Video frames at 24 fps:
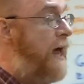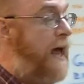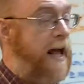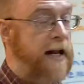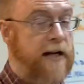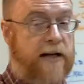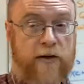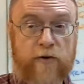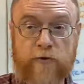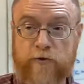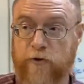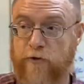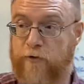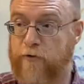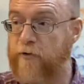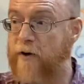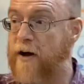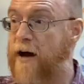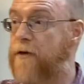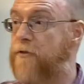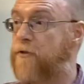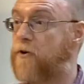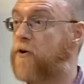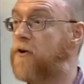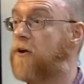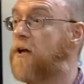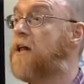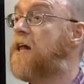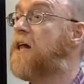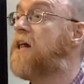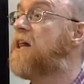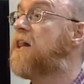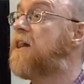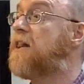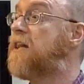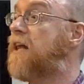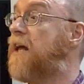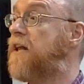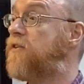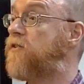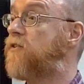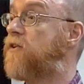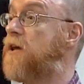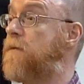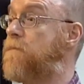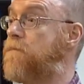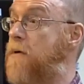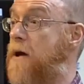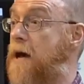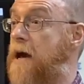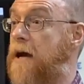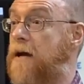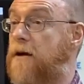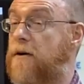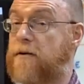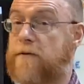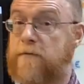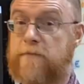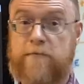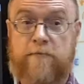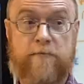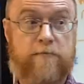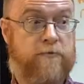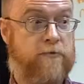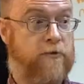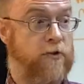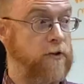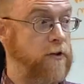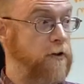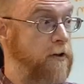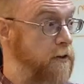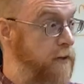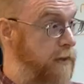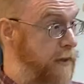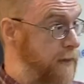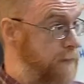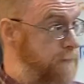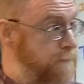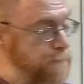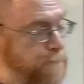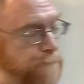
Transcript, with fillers: and Hilda's father, let's get back to learning.